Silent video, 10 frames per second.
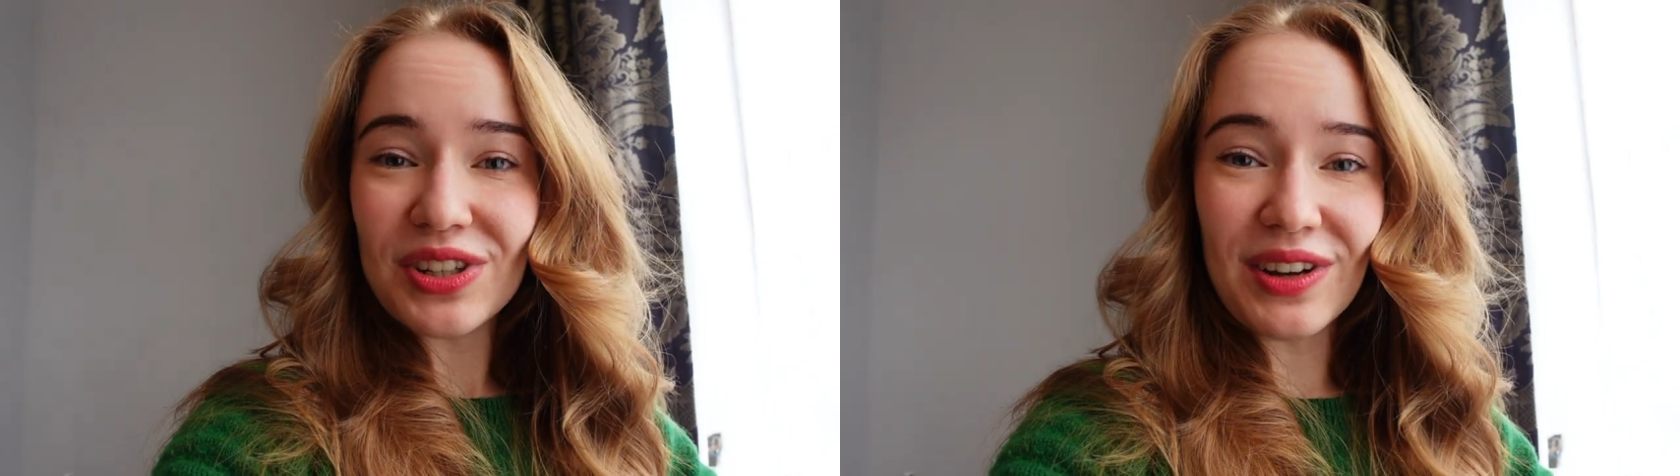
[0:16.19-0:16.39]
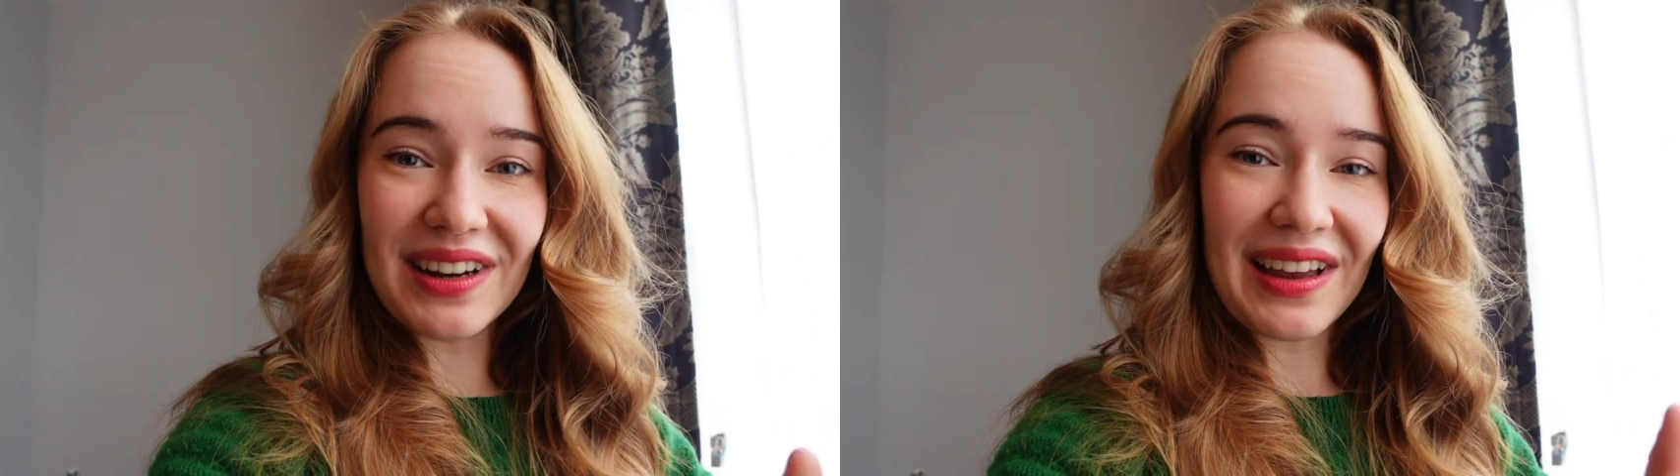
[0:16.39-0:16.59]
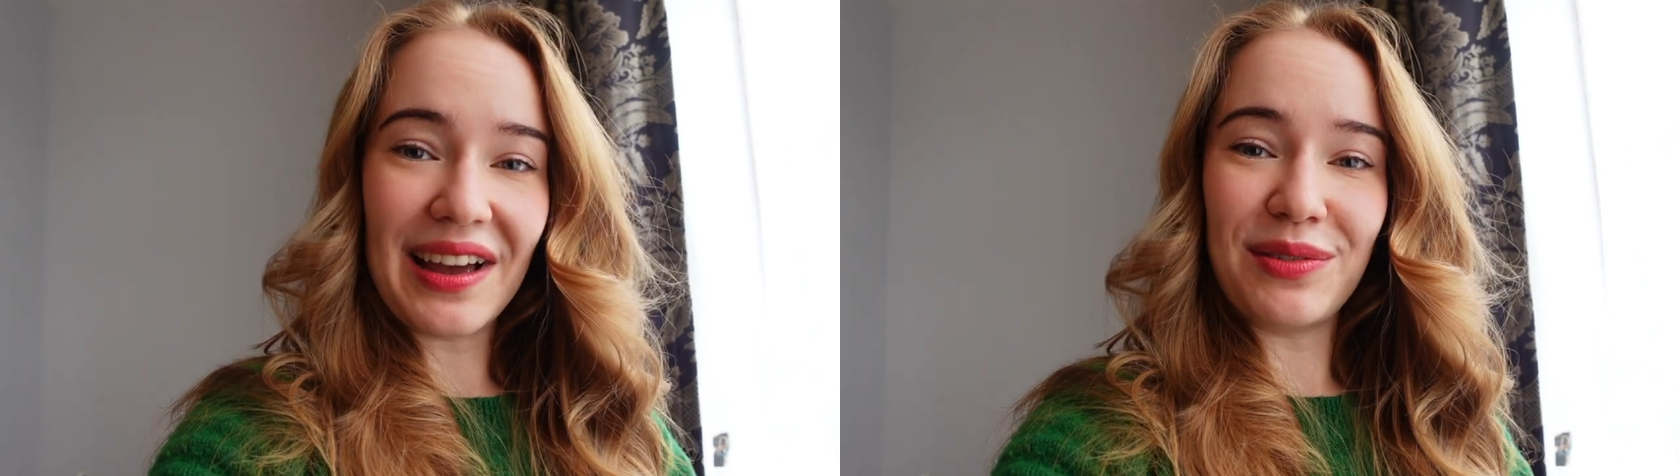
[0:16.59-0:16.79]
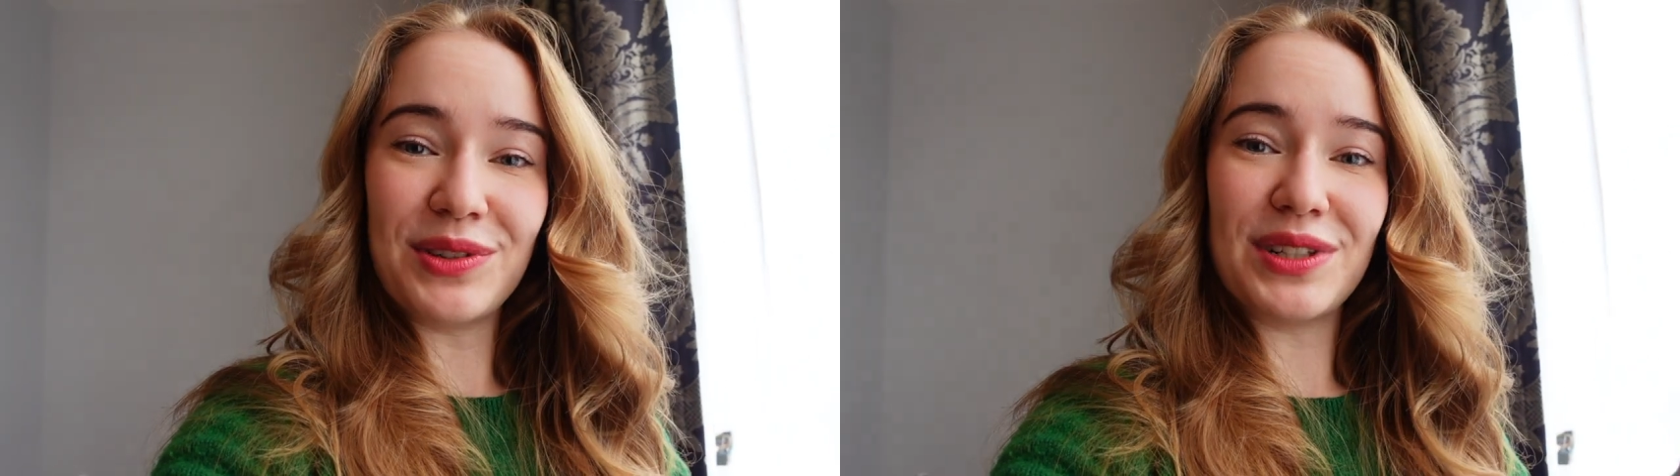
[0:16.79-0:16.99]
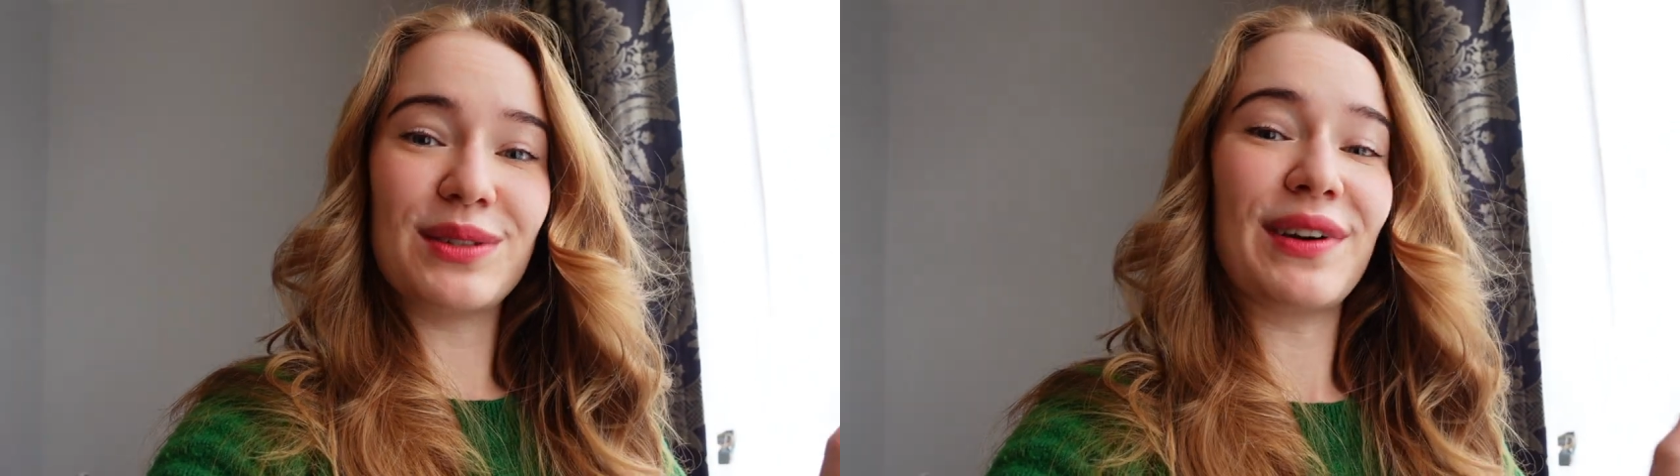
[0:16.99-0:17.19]
You're going to have to
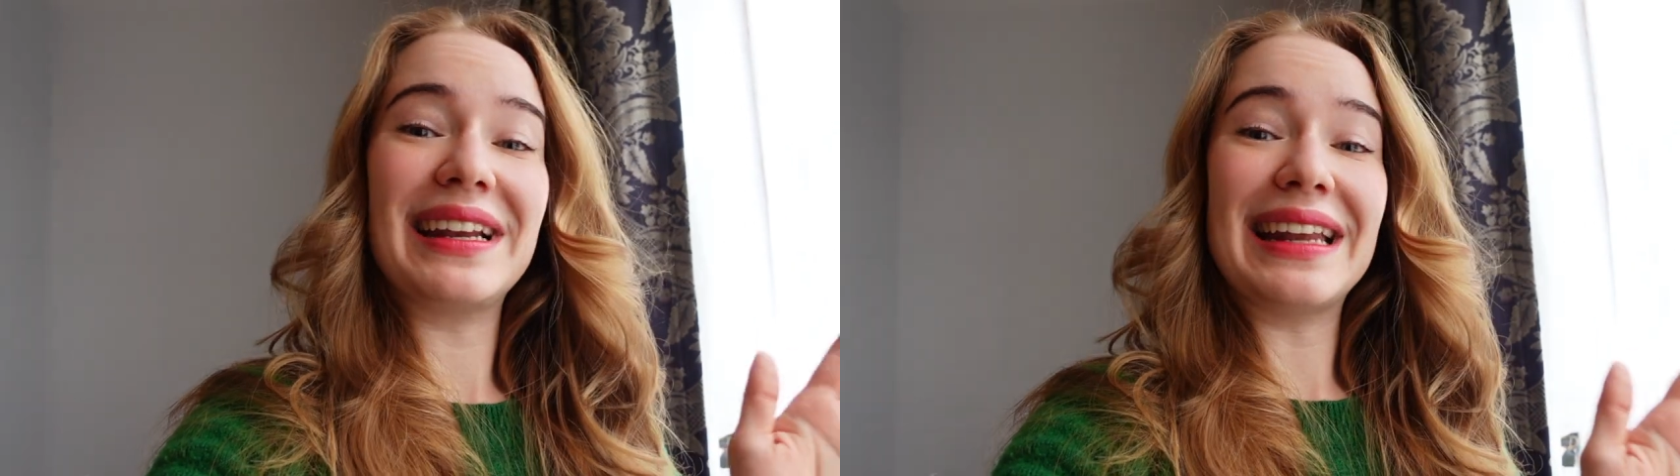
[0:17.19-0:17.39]
just find